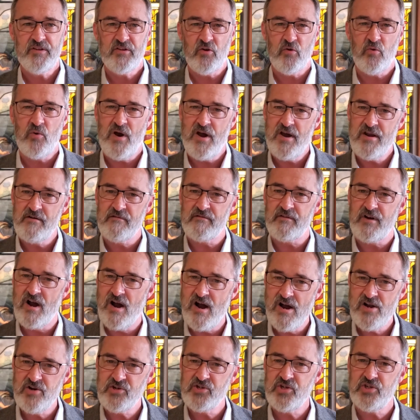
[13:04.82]
the right of
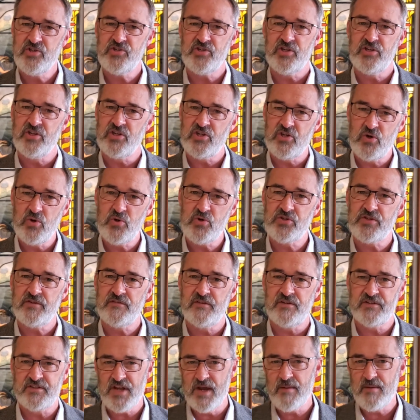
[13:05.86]
conscience and the use of
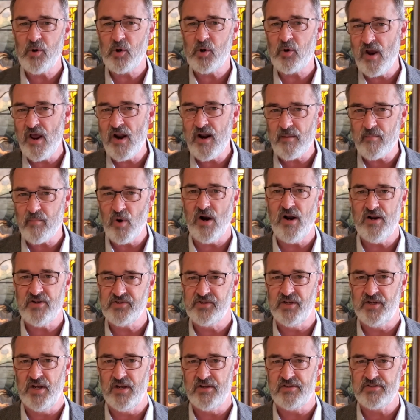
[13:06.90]
the democratic
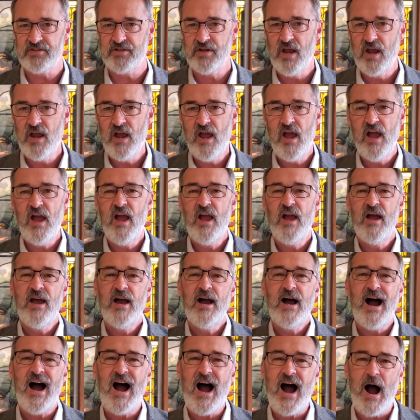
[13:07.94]
process
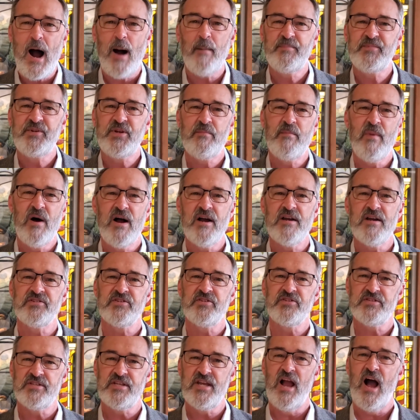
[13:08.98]

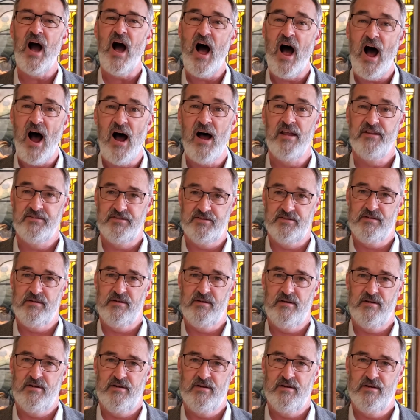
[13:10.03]
optimizes the odds
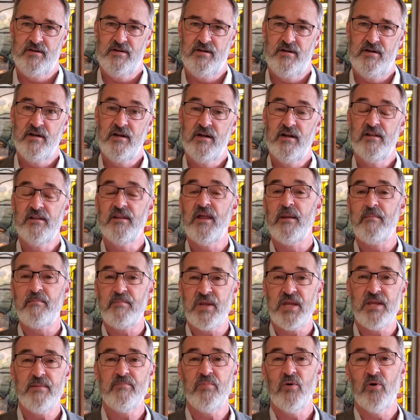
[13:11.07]
that
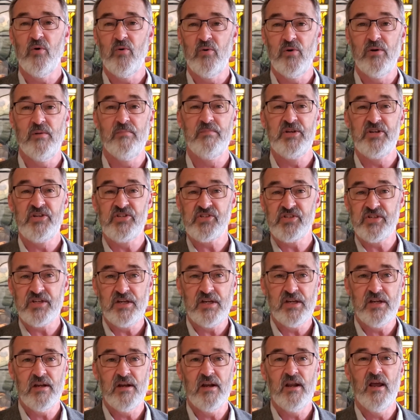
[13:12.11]
people will be
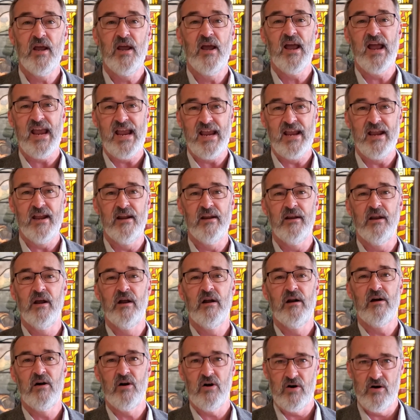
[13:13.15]
seen and
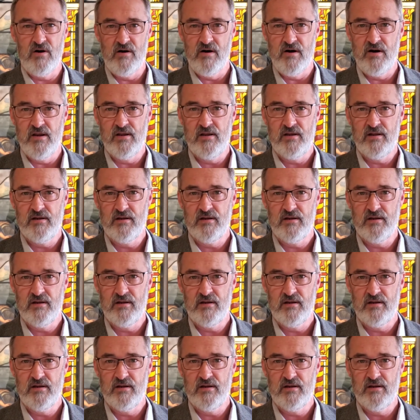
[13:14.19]
heard,